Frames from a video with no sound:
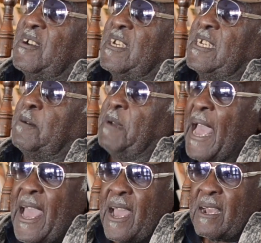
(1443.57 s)
and get up
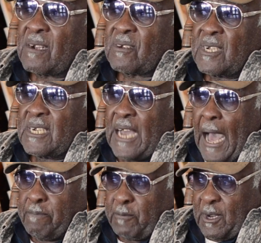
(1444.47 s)
eggs in the
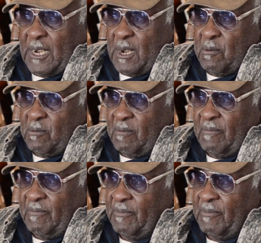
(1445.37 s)
afternoon.